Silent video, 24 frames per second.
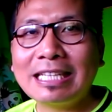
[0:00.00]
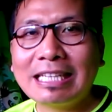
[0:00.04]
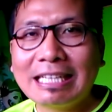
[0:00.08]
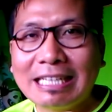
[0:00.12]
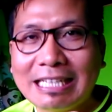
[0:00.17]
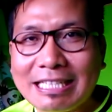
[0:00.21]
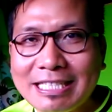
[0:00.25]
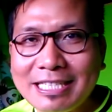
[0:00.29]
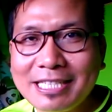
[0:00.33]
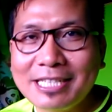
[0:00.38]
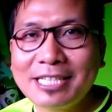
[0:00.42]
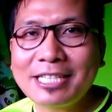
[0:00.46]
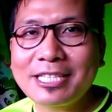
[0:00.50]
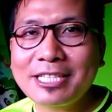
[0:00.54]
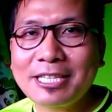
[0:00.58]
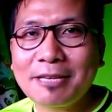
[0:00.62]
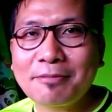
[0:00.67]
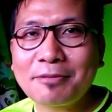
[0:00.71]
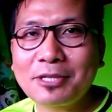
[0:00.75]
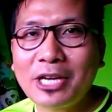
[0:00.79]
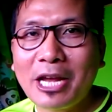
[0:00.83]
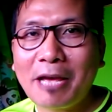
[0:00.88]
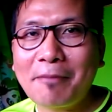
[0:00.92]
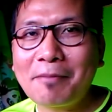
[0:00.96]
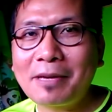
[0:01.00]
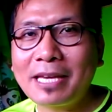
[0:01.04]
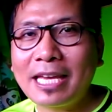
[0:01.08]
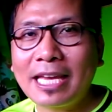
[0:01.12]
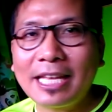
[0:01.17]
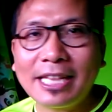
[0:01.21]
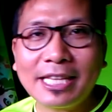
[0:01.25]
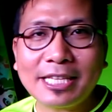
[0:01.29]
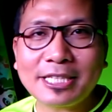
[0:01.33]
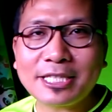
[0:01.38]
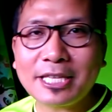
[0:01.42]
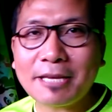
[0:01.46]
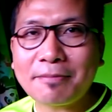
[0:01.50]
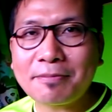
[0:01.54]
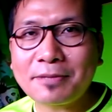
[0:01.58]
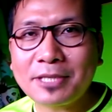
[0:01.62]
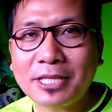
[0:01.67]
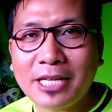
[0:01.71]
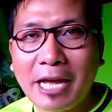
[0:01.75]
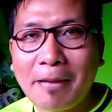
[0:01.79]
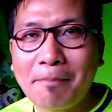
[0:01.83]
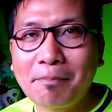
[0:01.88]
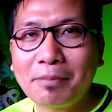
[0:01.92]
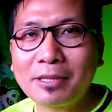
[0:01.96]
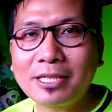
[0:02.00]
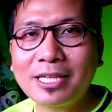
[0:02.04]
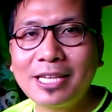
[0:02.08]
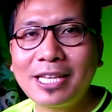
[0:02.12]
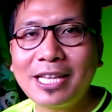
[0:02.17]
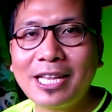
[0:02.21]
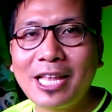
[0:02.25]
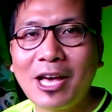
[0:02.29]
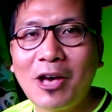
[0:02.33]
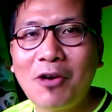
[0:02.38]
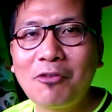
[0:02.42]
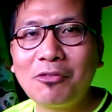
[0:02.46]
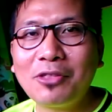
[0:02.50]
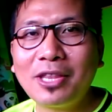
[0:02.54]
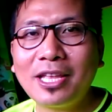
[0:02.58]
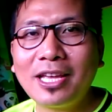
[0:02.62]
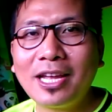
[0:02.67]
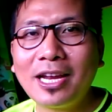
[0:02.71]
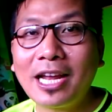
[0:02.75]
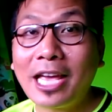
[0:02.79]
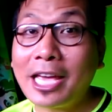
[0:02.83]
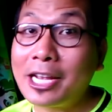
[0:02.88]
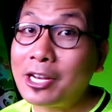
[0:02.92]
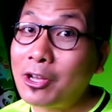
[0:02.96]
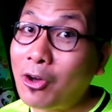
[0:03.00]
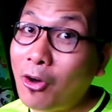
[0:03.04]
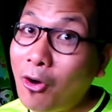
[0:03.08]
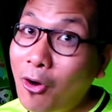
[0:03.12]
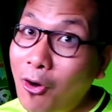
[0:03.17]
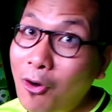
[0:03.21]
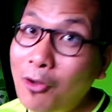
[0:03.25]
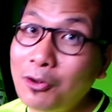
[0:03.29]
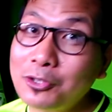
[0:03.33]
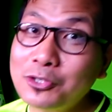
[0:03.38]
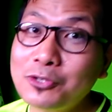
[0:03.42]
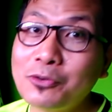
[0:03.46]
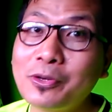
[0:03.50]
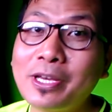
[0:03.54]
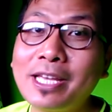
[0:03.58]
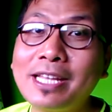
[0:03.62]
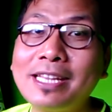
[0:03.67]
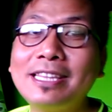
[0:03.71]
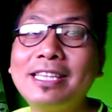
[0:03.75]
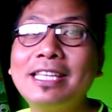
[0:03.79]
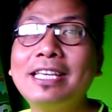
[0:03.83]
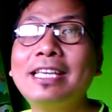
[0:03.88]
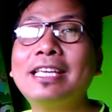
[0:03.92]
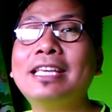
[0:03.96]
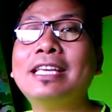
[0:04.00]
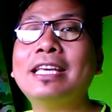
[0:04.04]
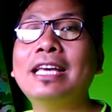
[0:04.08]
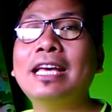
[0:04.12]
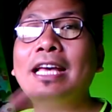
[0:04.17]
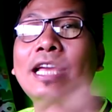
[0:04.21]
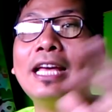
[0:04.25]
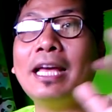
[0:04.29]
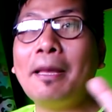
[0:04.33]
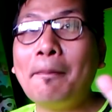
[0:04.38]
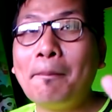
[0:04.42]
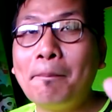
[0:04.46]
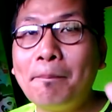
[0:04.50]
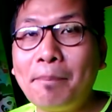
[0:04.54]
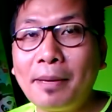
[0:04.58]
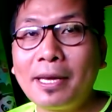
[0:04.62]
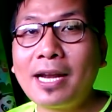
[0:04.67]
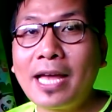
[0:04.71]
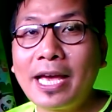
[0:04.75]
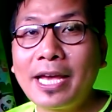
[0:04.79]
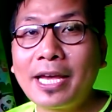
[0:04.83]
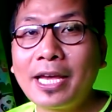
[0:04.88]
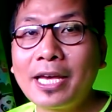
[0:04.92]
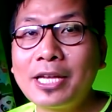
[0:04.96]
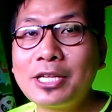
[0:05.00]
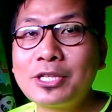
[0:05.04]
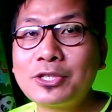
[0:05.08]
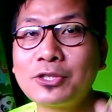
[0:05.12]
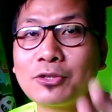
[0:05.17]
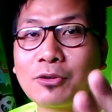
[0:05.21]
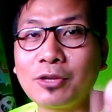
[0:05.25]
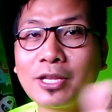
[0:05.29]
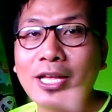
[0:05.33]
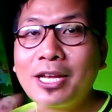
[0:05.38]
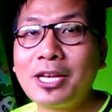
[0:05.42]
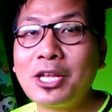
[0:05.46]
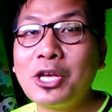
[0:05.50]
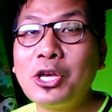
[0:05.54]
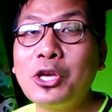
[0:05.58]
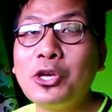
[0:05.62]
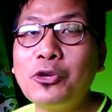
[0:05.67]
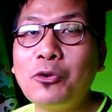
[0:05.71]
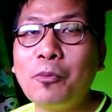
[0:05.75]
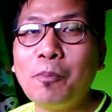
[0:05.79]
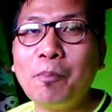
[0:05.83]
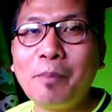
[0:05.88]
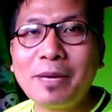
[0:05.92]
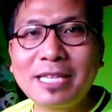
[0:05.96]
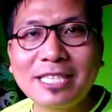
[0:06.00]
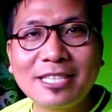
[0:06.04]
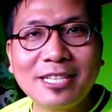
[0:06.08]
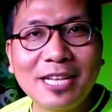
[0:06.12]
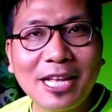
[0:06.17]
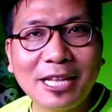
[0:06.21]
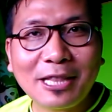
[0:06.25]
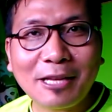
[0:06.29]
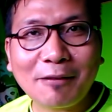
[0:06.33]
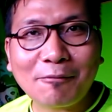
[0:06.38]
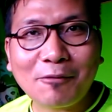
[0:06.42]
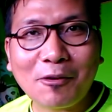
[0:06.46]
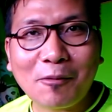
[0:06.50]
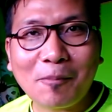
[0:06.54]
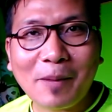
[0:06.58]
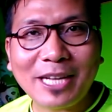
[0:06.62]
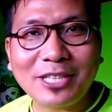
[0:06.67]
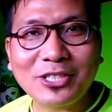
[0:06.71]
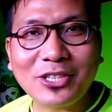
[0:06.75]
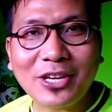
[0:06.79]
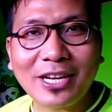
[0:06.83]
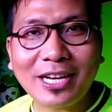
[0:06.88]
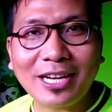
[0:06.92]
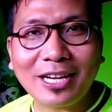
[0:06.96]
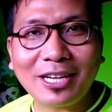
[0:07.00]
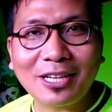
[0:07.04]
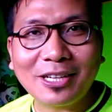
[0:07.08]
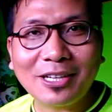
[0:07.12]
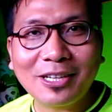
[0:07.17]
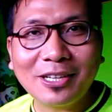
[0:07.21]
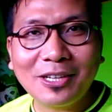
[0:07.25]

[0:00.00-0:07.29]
consider subscribing. Hit the subscribe button down there and also hit the bell icon so that you miss nothing from my channel.